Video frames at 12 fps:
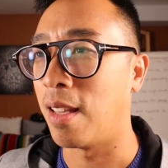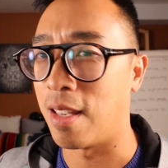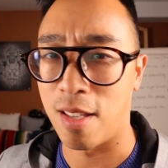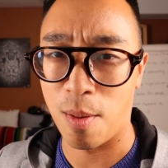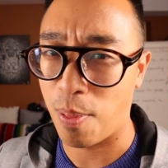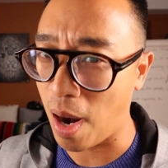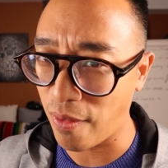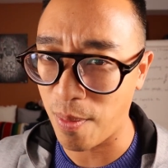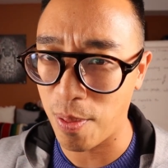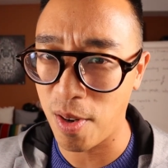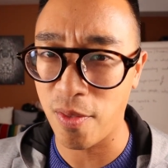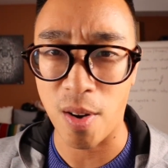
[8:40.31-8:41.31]
Is there
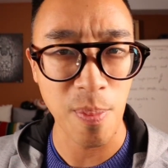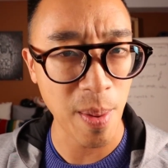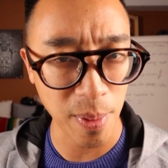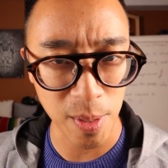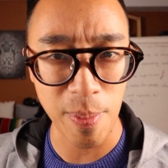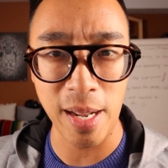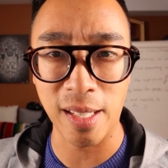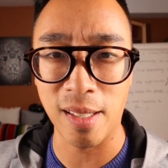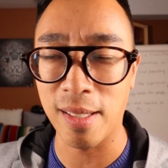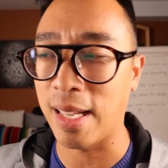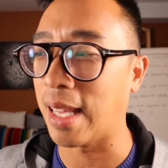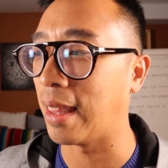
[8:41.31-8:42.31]
profit proof? Are people spending
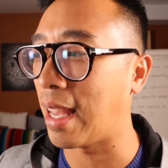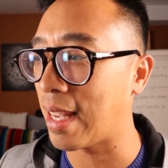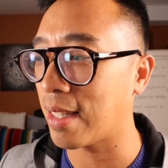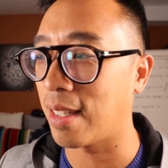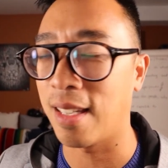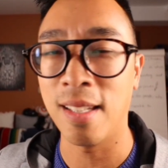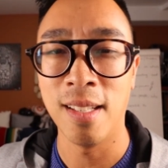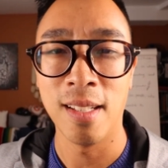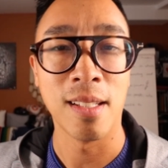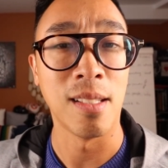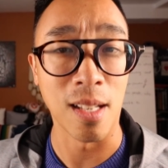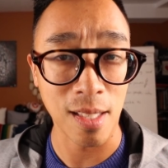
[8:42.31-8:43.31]
on it? And lastly,
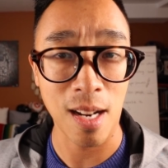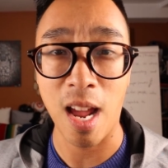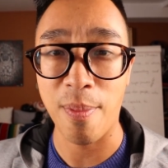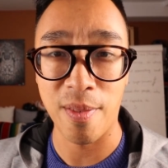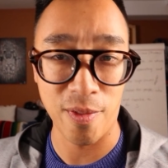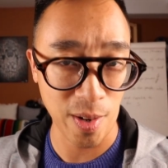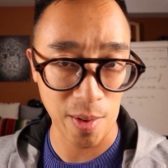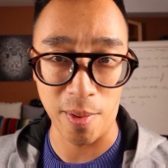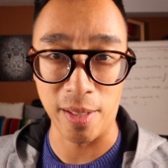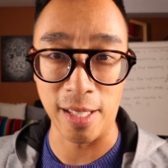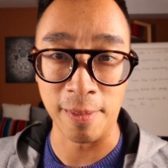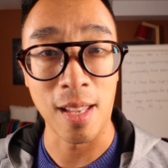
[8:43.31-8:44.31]
does it happen
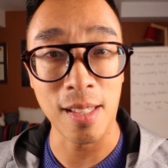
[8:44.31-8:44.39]
frequently?